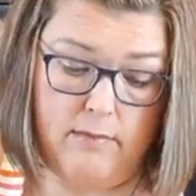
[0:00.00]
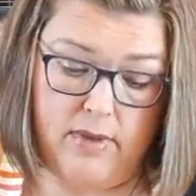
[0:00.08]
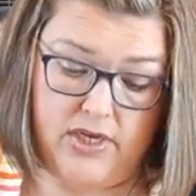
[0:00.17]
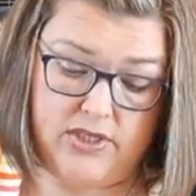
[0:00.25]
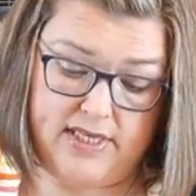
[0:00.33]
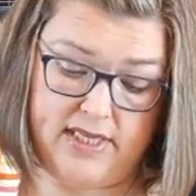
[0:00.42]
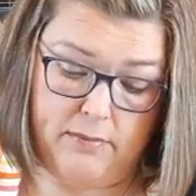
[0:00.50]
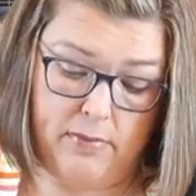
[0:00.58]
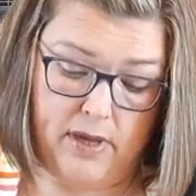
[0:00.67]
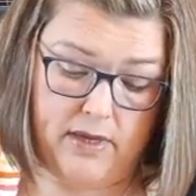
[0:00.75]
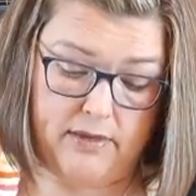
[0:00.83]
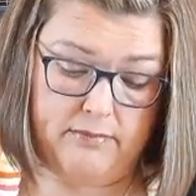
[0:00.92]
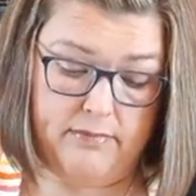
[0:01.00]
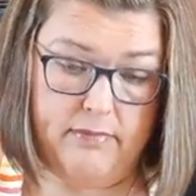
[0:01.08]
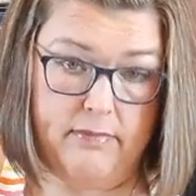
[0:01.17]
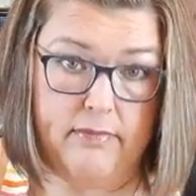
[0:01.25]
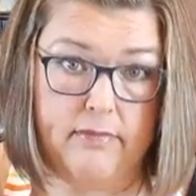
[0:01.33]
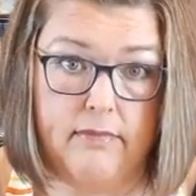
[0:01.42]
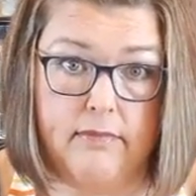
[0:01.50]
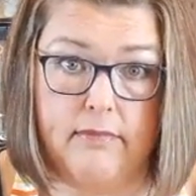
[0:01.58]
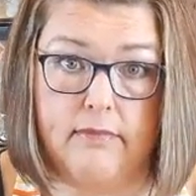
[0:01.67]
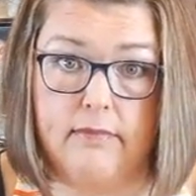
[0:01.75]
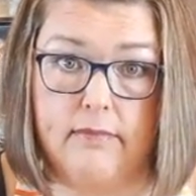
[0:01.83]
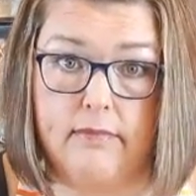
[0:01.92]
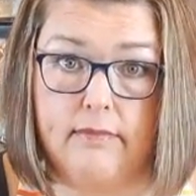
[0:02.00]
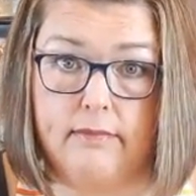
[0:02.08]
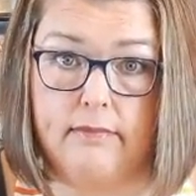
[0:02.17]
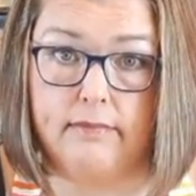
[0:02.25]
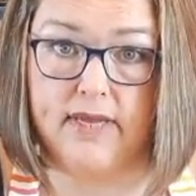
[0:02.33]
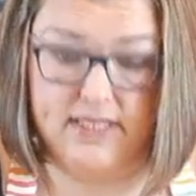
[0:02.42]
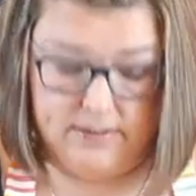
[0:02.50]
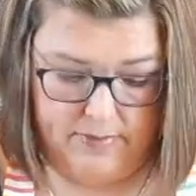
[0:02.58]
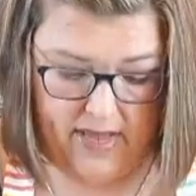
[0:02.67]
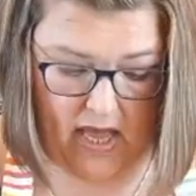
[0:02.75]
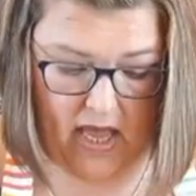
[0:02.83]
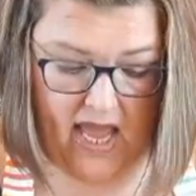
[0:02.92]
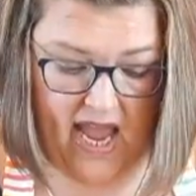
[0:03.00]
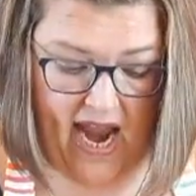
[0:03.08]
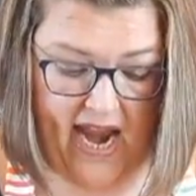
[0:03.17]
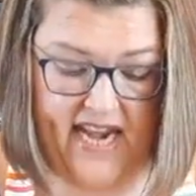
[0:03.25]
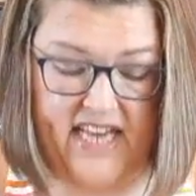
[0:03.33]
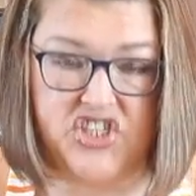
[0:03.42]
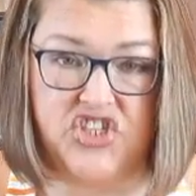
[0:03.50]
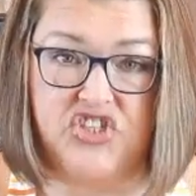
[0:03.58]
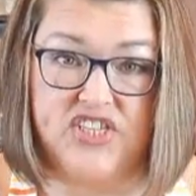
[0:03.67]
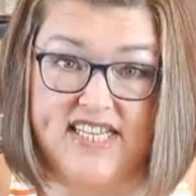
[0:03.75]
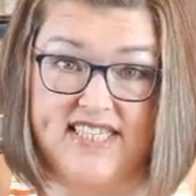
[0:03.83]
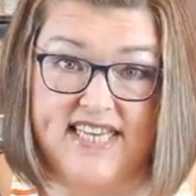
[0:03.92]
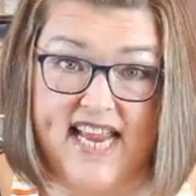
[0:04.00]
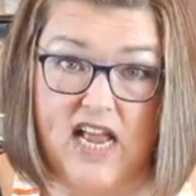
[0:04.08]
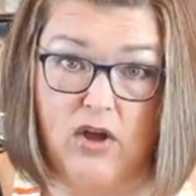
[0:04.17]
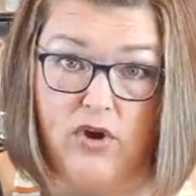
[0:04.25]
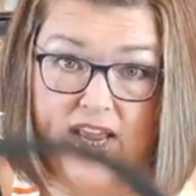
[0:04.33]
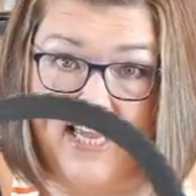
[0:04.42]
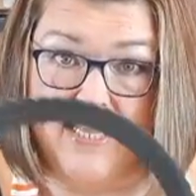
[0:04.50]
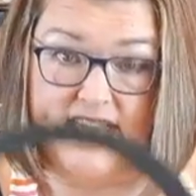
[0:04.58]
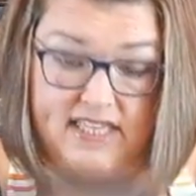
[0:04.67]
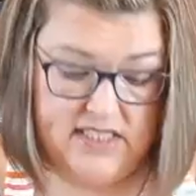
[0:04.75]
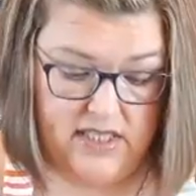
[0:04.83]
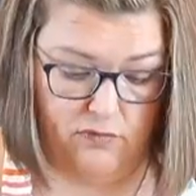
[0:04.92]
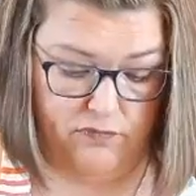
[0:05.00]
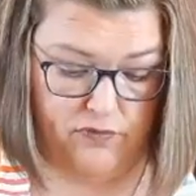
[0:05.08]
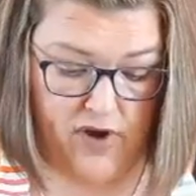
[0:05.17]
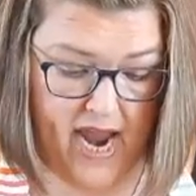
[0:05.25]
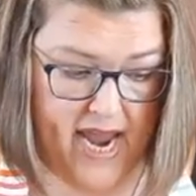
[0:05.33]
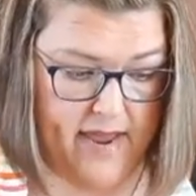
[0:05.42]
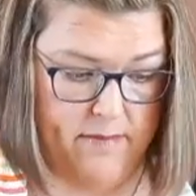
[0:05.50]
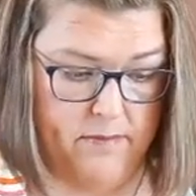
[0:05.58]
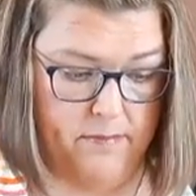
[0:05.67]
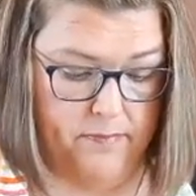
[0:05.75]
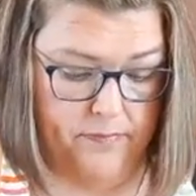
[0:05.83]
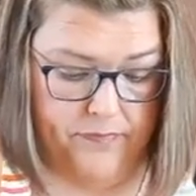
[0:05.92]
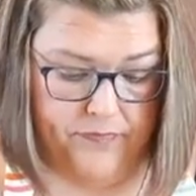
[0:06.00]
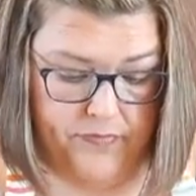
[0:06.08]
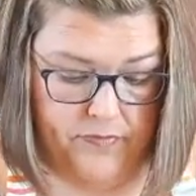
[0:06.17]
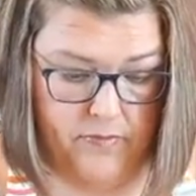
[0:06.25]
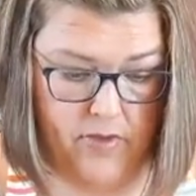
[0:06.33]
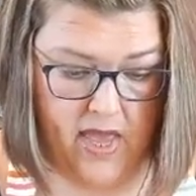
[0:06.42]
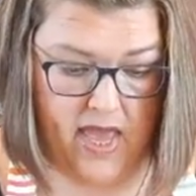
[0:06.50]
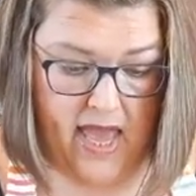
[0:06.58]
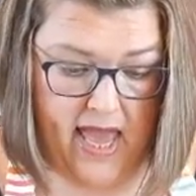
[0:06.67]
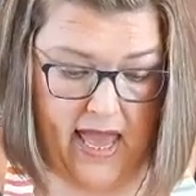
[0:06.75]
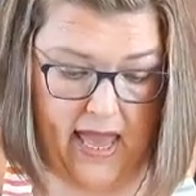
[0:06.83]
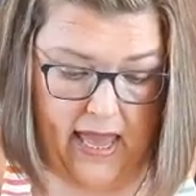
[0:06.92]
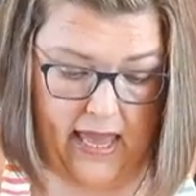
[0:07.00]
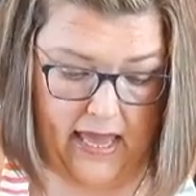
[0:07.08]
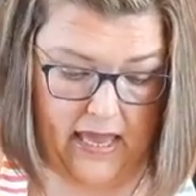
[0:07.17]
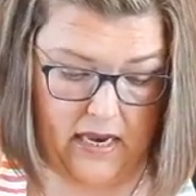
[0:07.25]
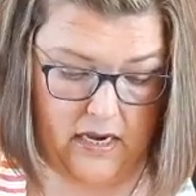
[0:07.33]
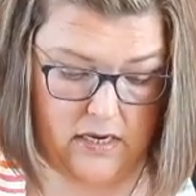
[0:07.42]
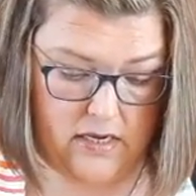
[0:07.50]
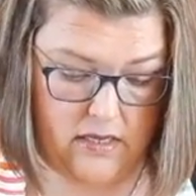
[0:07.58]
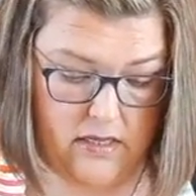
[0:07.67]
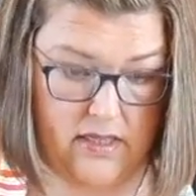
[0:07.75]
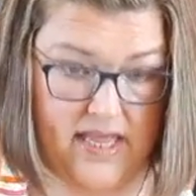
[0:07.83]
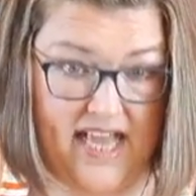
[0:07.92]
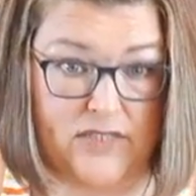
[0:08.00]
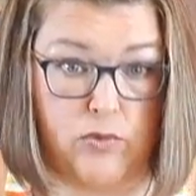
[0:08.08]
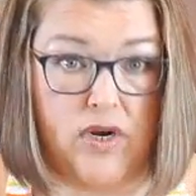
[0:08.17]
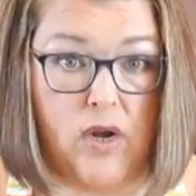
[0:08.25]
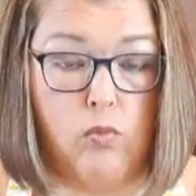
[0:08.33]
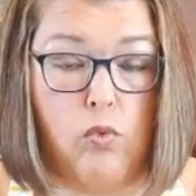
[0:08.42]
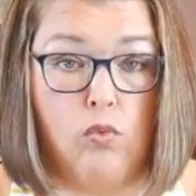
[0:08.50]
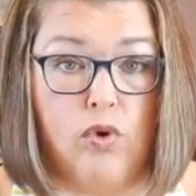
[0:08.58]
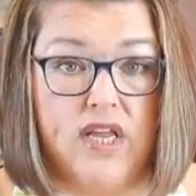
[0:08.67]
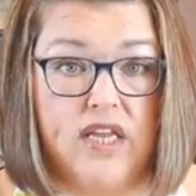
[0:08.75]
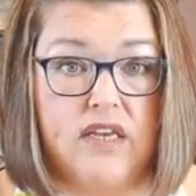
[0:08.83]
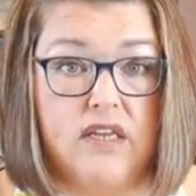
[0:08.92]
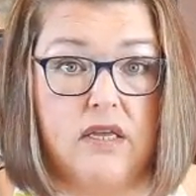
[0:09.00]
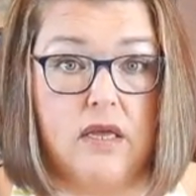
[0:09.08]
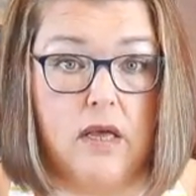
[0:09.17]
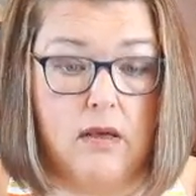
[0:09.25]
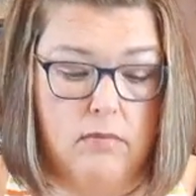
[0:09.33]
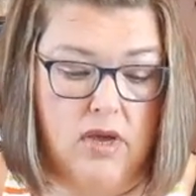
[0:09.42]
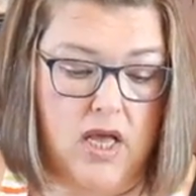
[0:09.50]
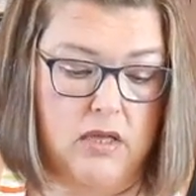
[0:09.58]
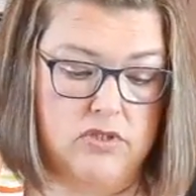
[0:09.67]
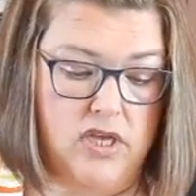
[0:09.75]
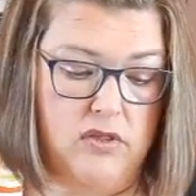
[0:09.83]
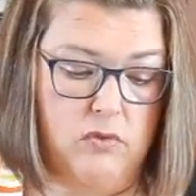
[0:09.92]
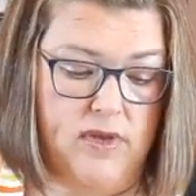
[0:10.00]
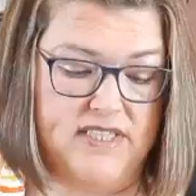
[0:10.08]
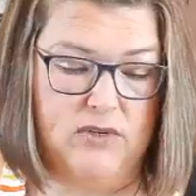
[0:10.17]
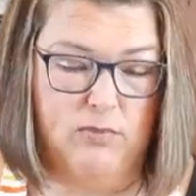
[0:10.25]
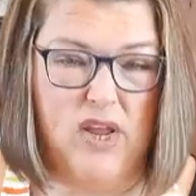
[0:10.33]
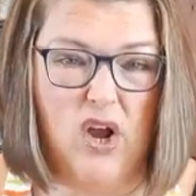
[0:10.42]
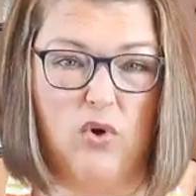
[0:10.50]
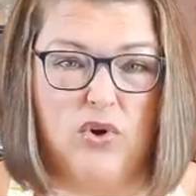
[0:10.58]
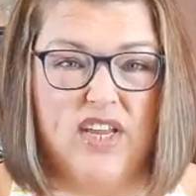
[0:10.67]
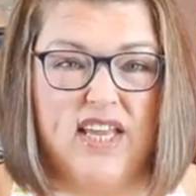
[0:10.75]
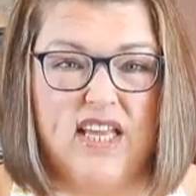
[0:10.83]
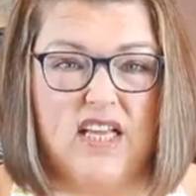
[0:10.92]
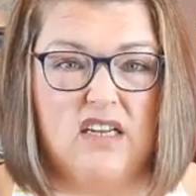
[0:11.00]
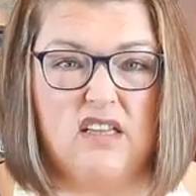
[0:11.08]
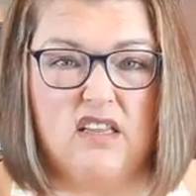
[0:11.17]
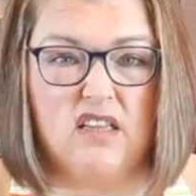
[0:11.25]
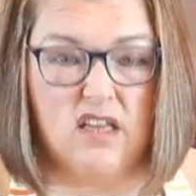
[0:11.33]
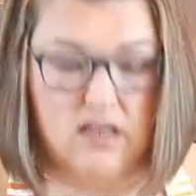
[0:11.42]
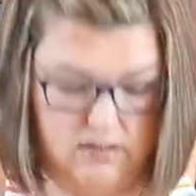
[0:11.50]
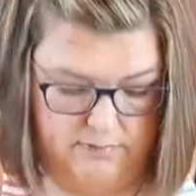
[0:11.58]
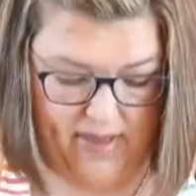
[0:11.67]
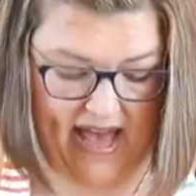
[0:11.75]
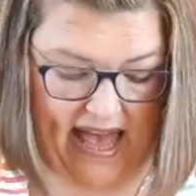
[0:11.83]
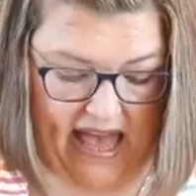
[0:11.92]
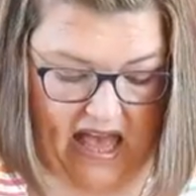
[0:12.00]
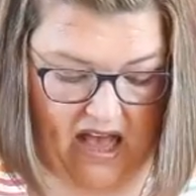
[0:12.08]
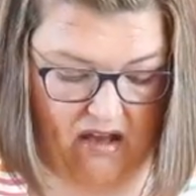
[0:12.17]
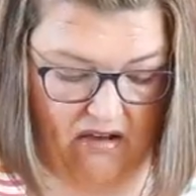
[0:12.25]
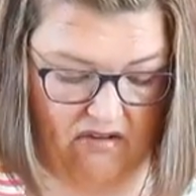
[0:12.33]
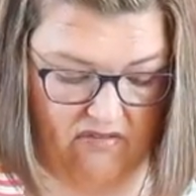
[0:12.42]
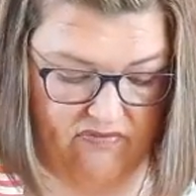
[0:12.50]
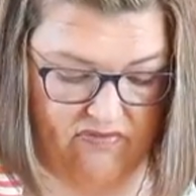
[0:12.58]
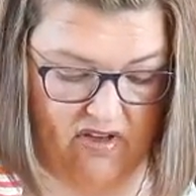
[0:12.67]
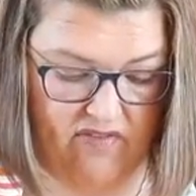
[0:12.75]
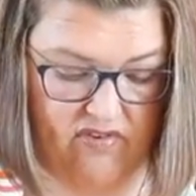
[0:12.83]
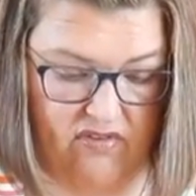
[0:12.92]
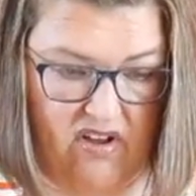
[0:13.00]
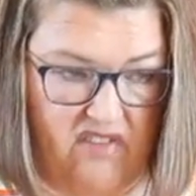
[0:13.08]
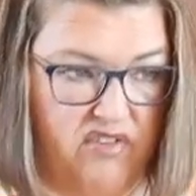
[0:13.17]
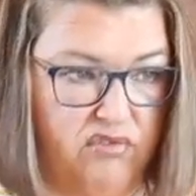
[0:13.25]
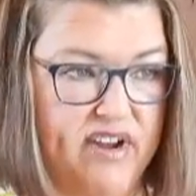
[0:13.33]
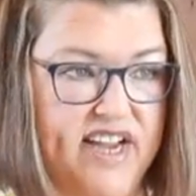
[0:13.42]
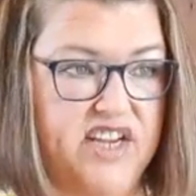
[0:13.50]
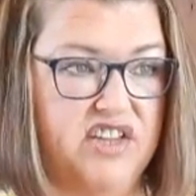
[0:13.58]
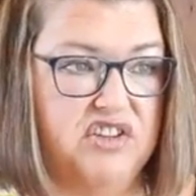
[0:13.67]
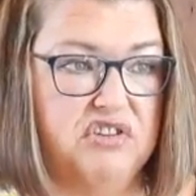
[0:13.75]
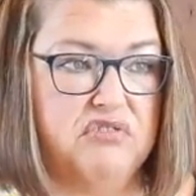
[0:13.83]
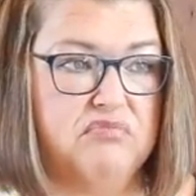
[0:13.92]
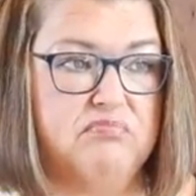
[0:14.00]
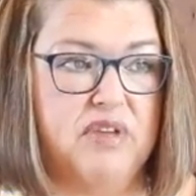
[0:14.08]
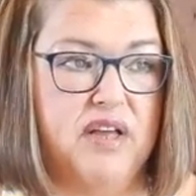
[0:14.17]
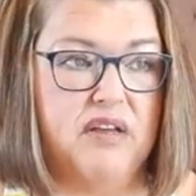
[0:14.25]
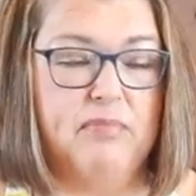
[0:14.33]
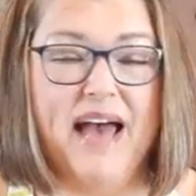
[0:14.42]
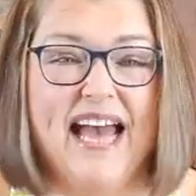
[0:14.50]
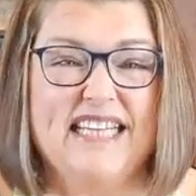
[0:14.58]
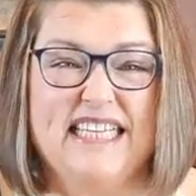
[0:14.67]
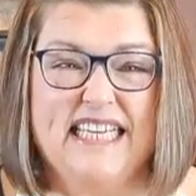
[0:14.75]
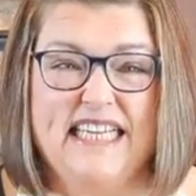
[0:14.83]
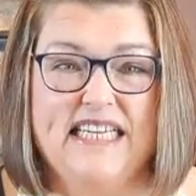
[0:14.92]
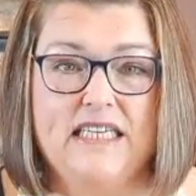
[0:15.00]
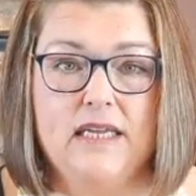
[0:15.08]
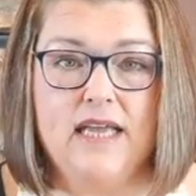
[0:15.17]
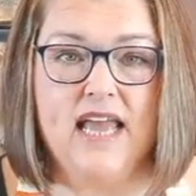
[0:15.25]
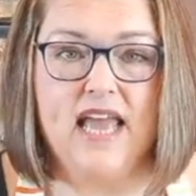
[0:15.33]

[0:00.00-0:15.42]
But you see the bottom piece of pie? And it just sits down in this little frame. And that's what I wanted, because otherwise it'd be hard to get the pie off of a regular pie tin.